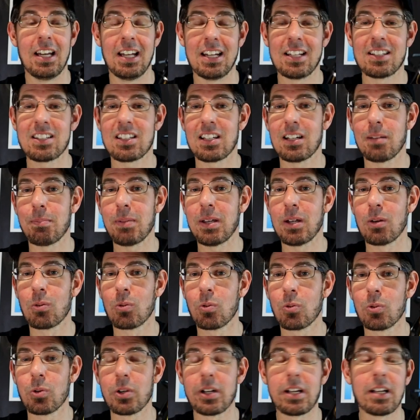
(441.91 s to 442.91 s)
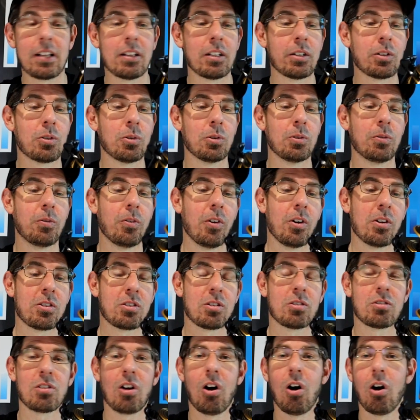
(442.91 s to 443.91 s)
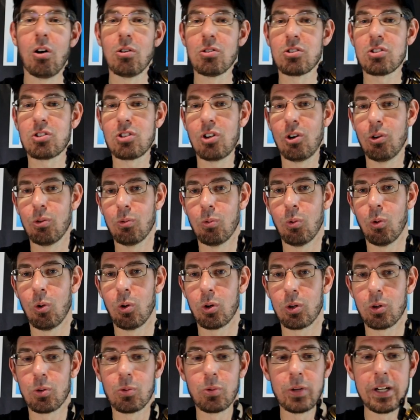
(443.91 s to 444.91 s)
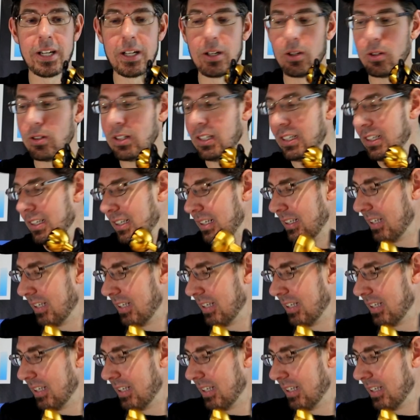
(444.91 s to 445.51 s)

That's going to be a really good versatile saltwater reel.